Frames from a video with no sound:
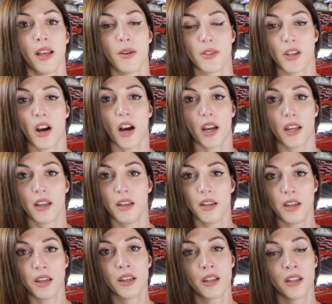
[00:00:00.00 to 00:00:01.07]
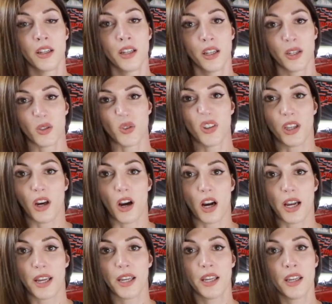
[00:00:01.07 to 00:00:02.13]
That was hot. It's really
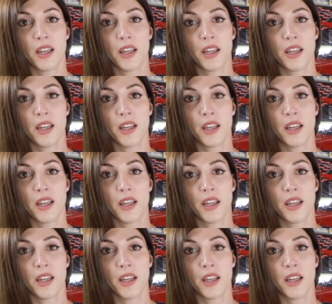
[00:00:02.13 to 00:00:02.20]
hot.